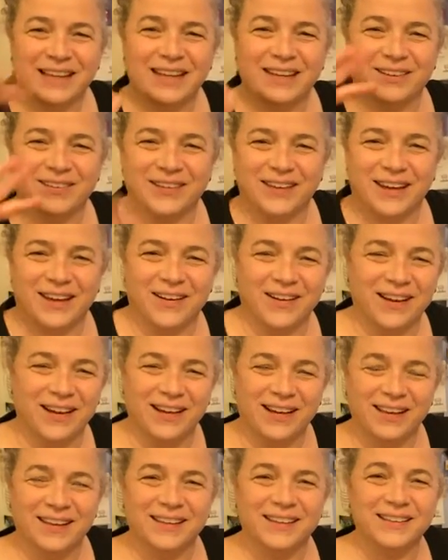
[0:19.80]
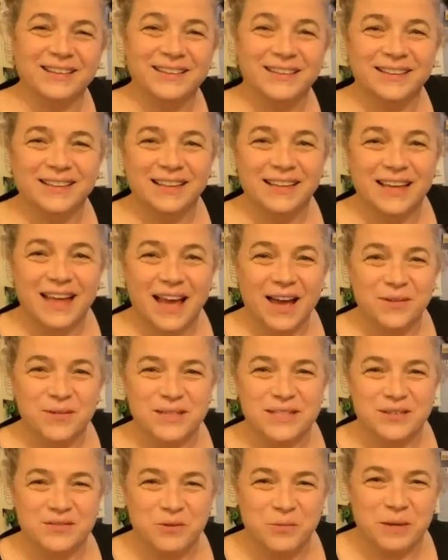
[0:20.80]
Hello, Carrie. How
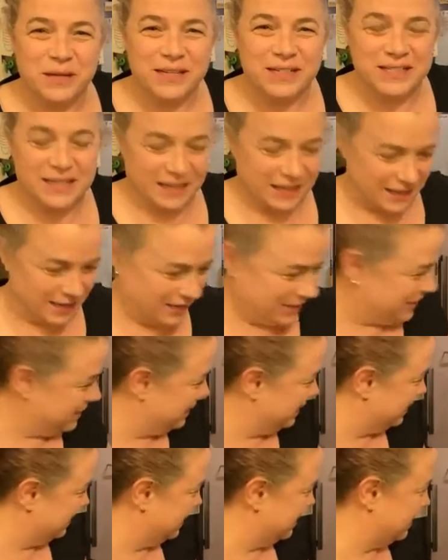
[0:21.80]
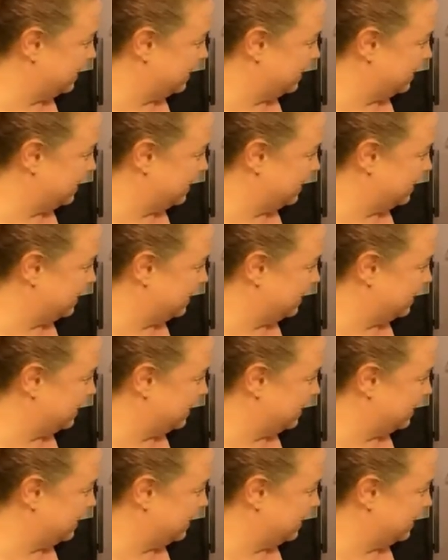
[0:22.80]
is everybody tonight?